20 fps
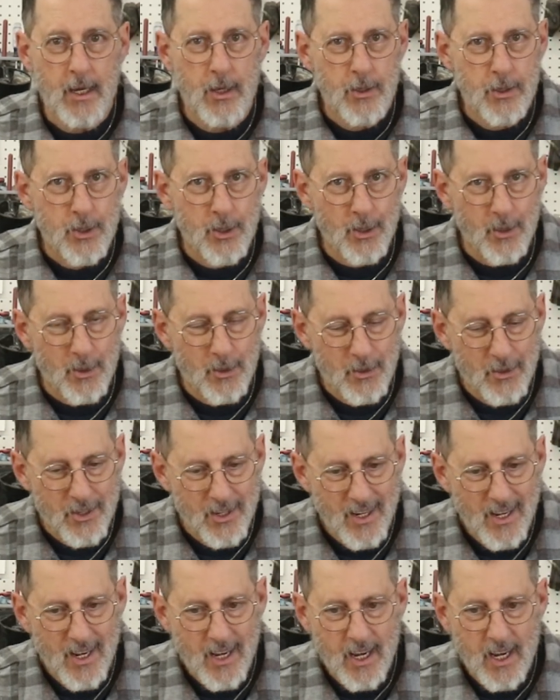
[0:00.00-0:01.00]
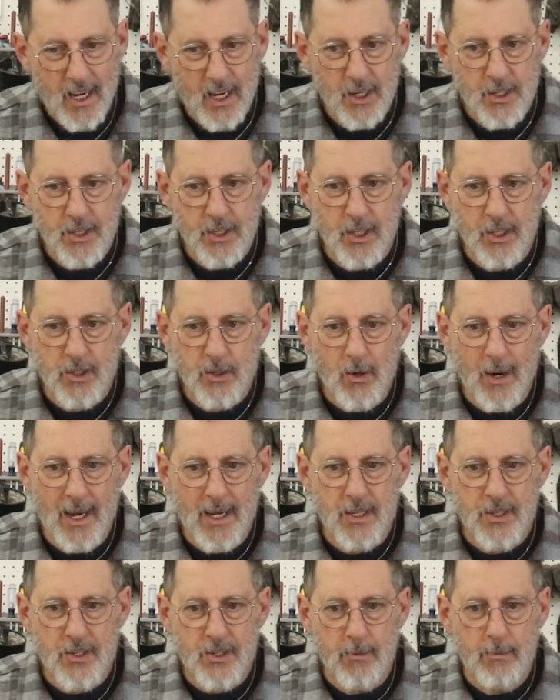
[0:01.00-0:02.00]
issues is she
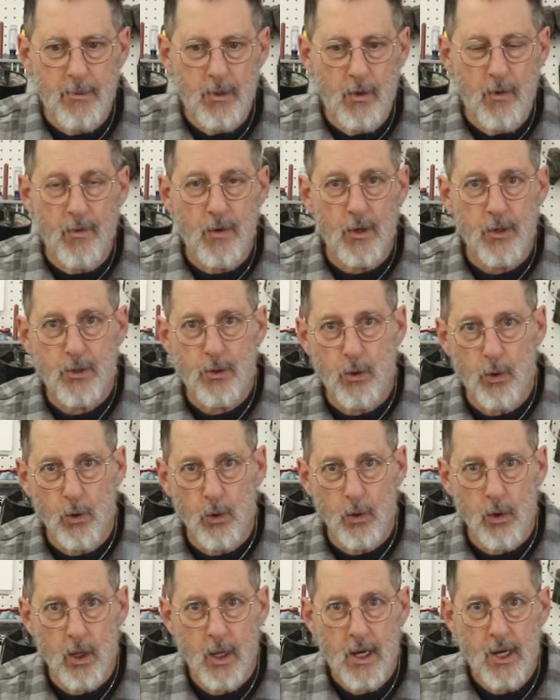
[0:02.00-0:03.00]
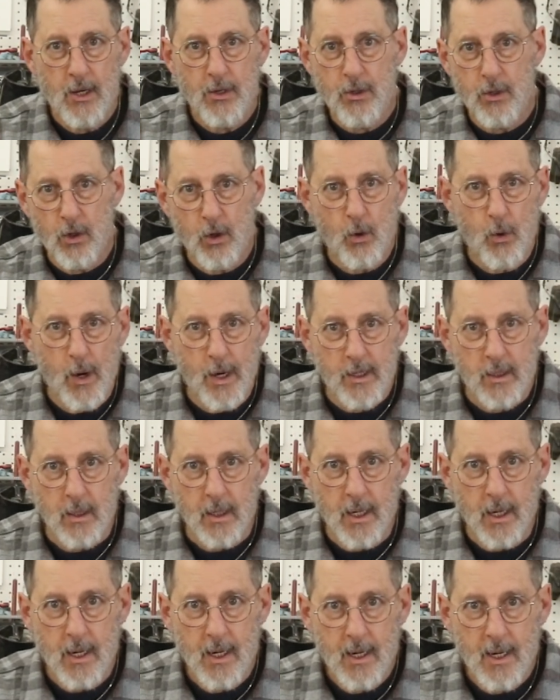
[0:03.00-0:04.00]
tries to move her tool too
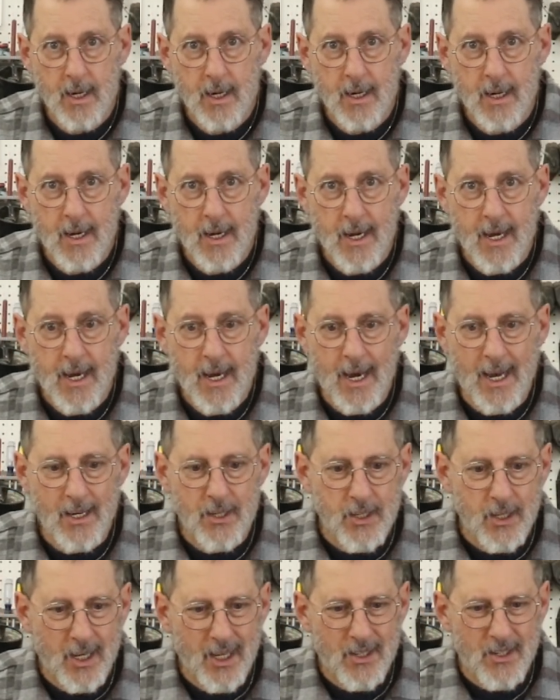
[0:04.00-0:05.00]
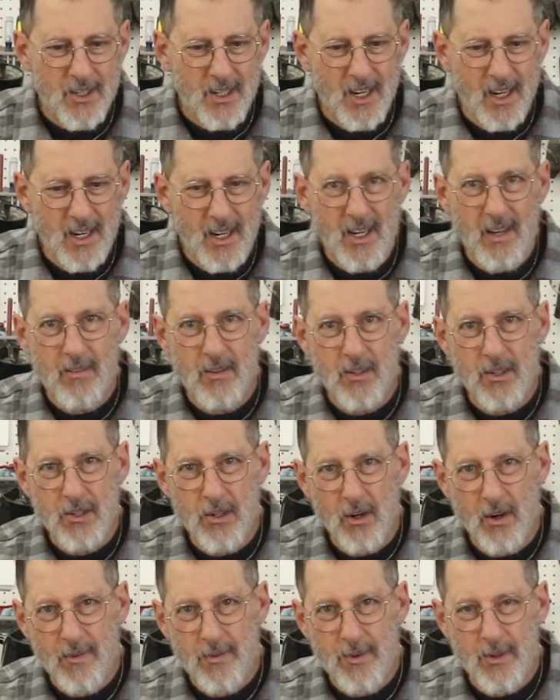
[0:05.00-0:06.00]
quickly. And she gets an uneven
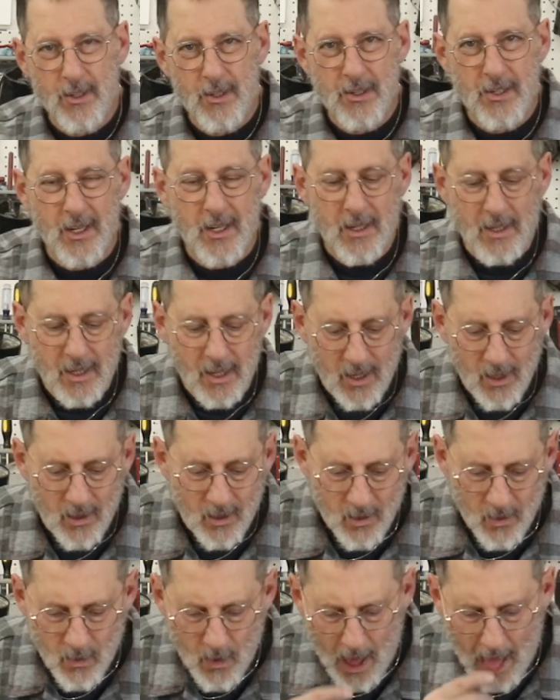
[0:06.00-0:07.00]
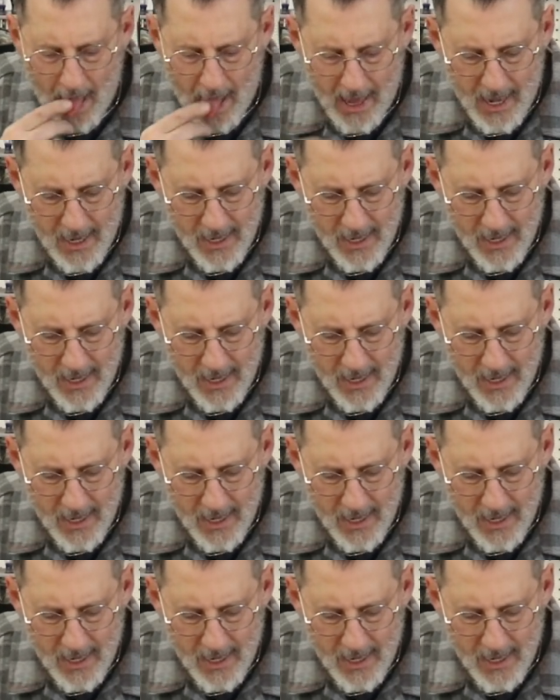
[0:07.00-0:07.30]
surface, and you know,